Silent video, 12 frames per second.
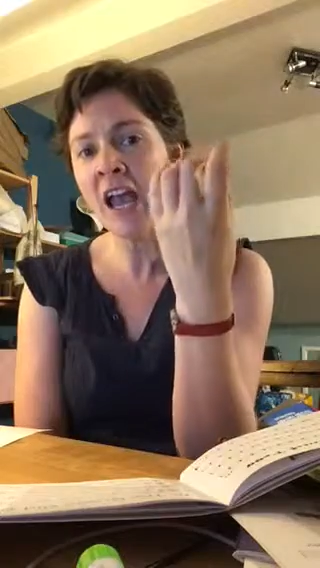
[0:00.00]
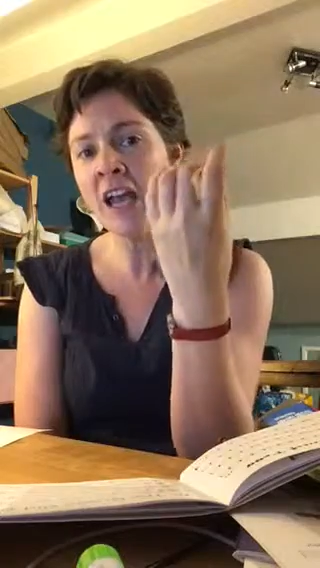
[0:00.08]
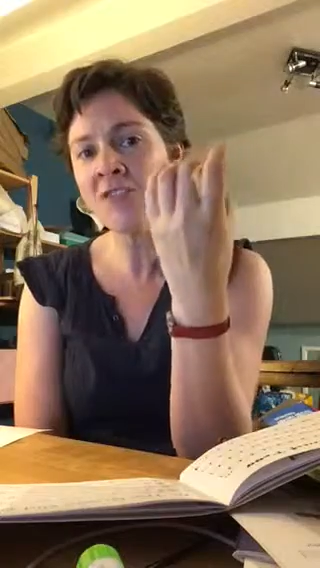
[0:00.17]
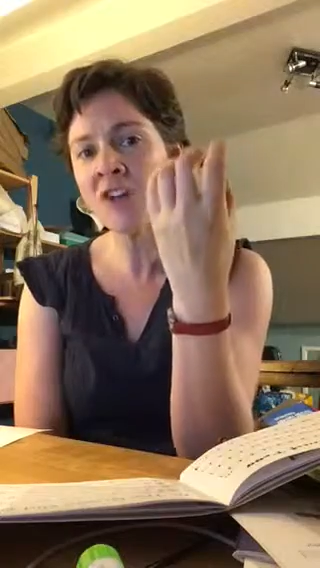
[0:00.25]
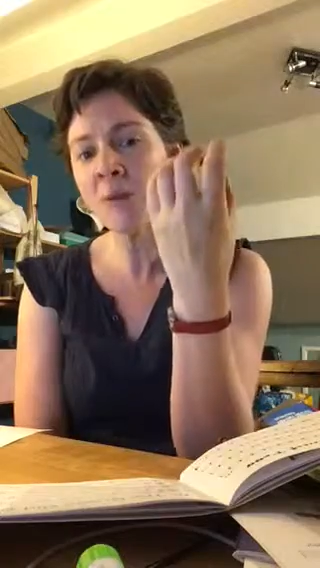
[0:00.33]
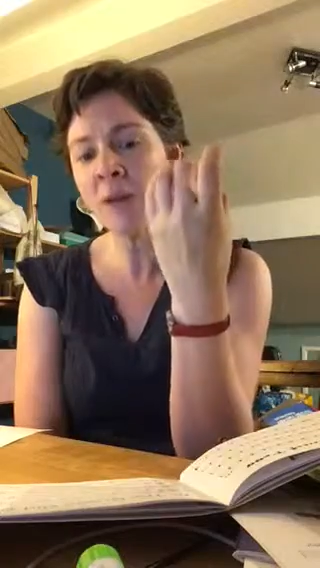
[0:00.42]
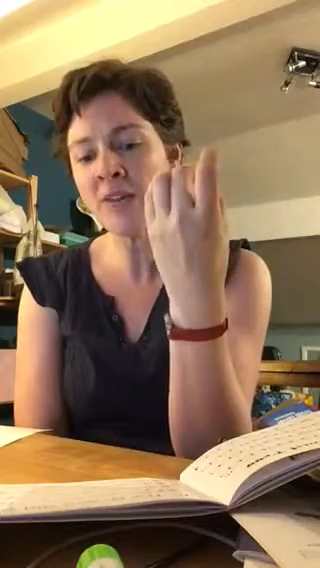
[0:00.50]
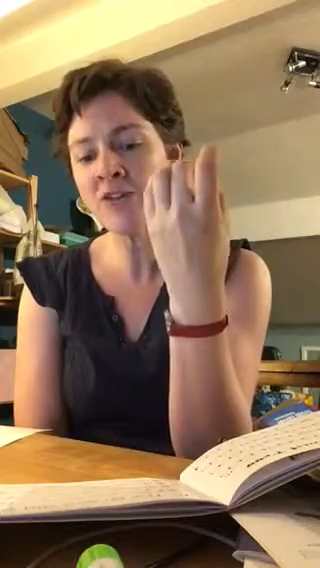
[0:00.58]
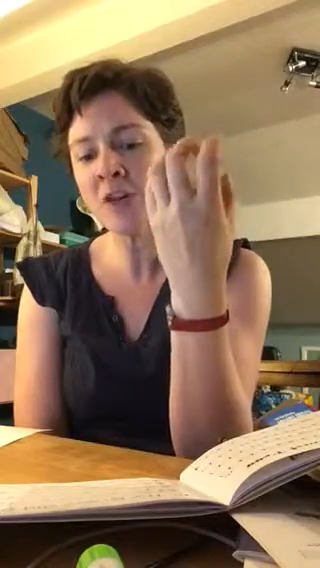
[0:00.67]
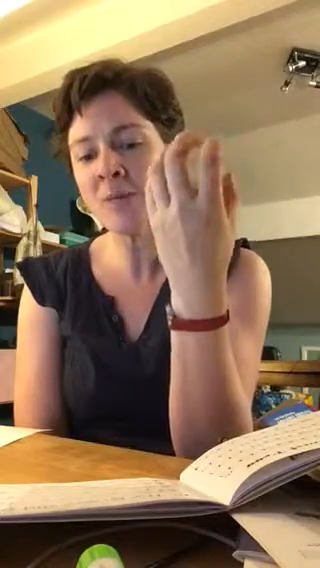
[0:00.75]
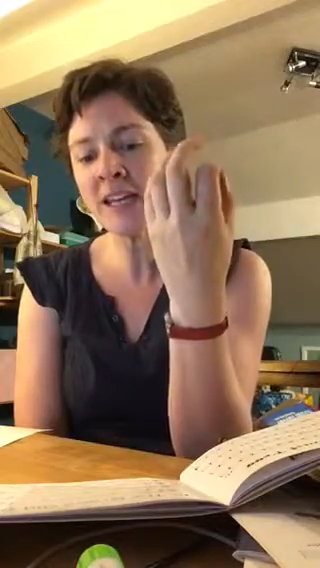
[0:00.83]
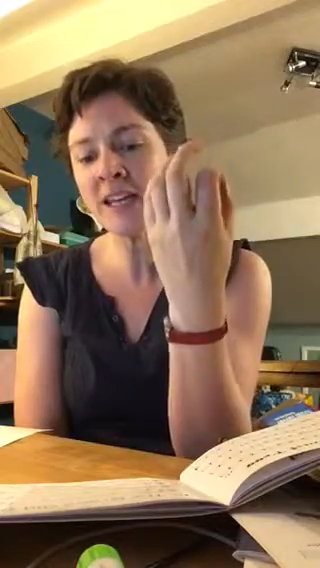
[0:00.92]
F sharp, F
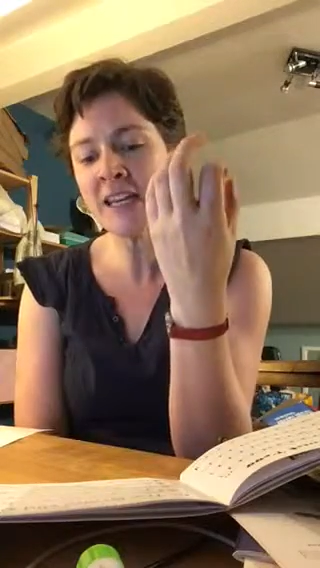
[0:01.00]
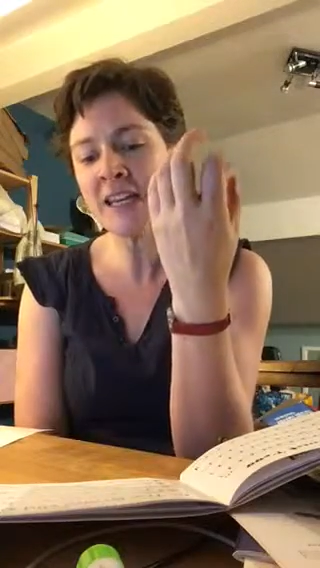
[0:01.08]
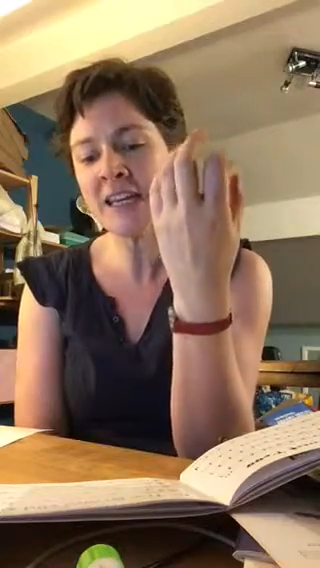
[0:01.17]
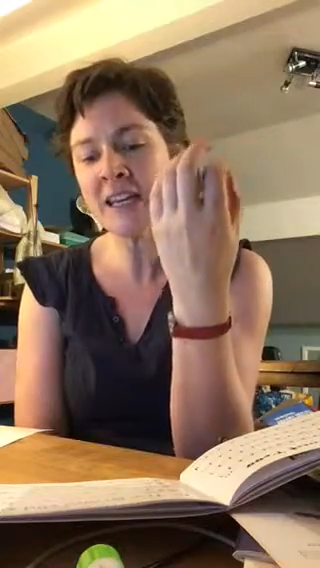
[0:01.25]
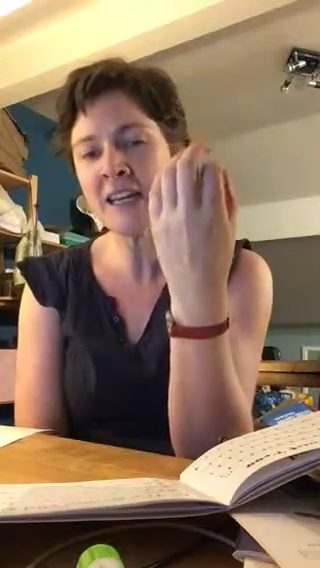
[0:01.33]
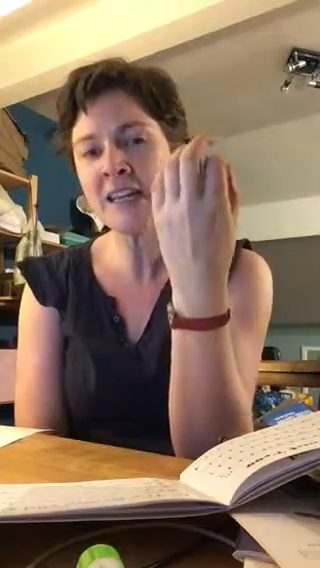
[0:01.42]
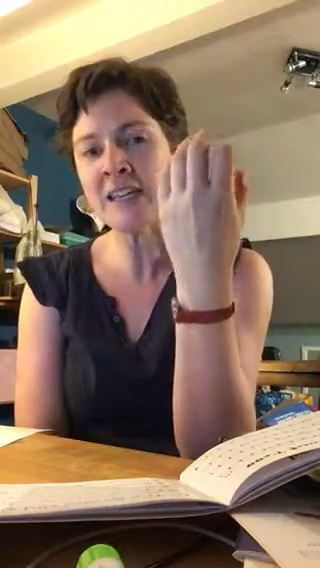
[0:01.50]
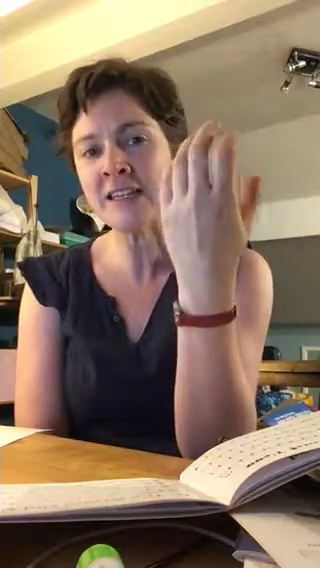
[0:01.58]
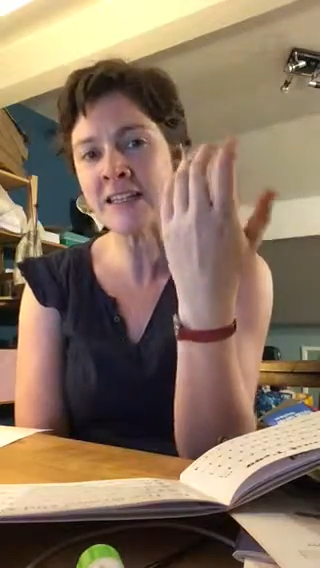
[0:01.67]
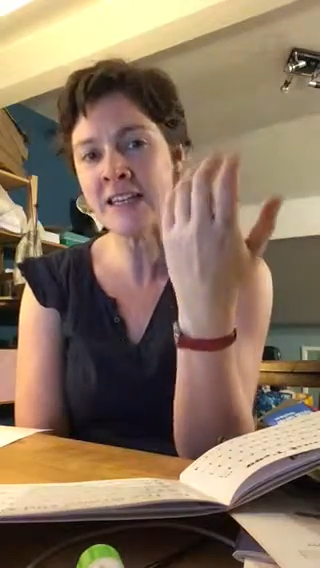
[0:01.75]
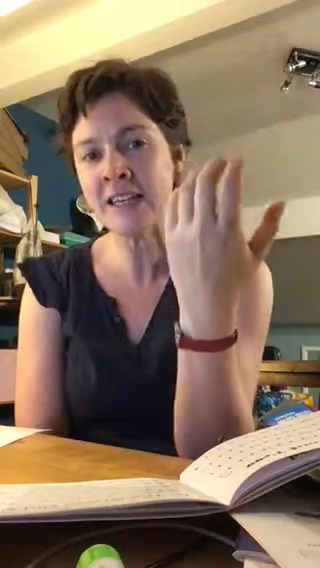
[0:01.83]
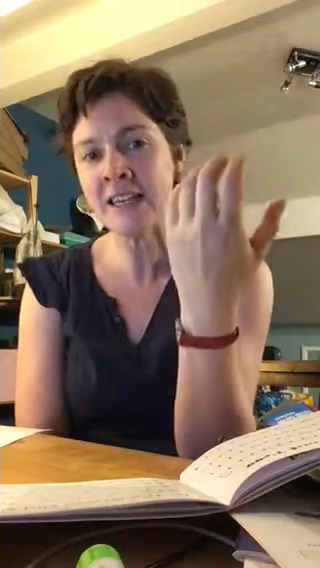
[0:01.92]
sharp, E, E,
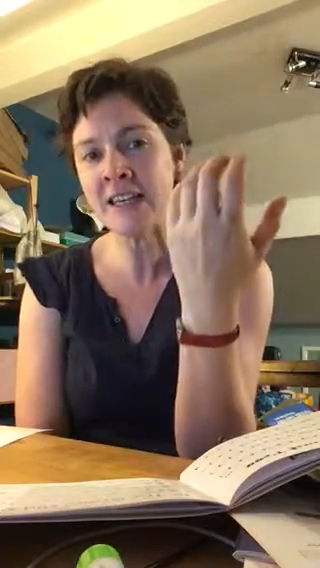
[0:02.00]
D.